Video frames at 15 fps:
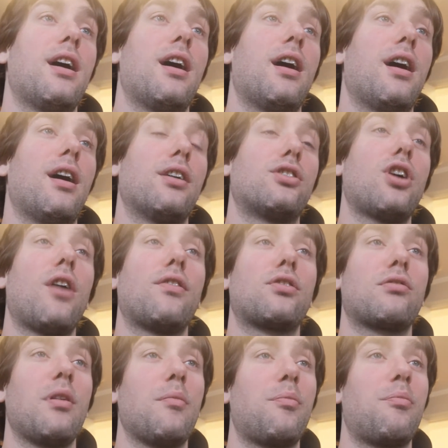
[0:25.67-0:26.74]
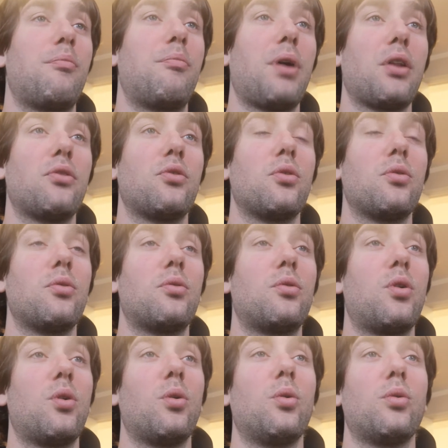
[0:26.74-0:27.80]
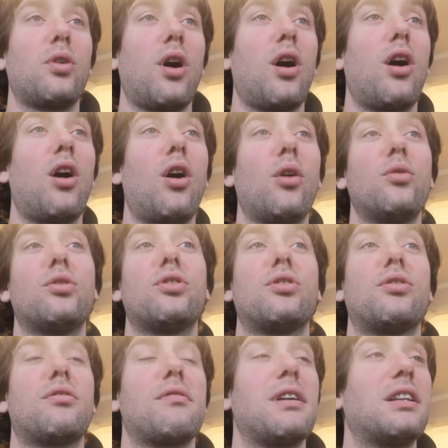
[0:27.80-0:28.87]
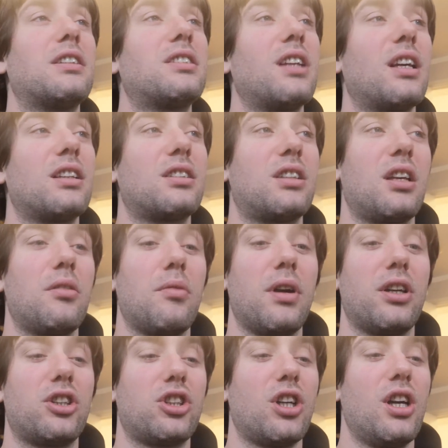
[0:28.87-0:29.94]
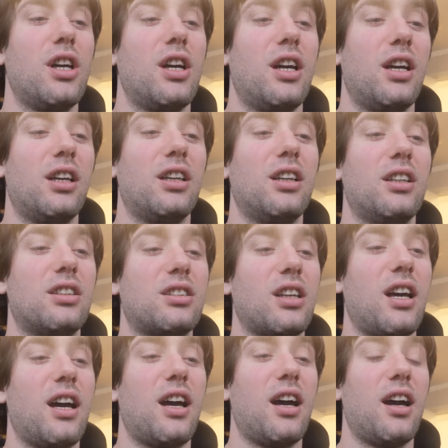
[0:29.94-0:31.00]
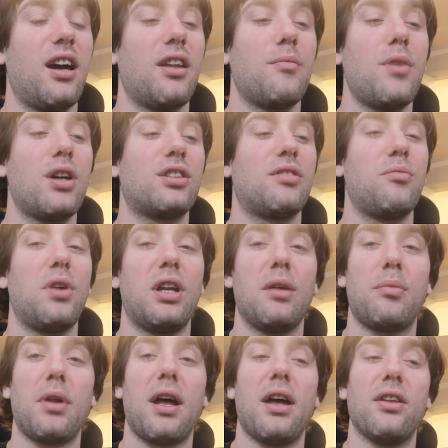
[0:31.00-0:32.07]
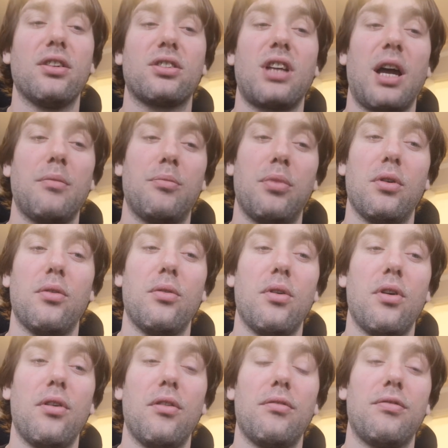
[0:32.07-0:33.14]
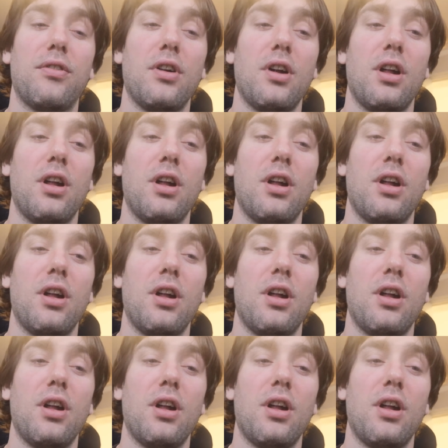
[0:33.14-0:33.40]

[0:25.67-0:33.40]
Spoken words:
JavaScript bundle called Host 360, which is an immersive media player that's capable of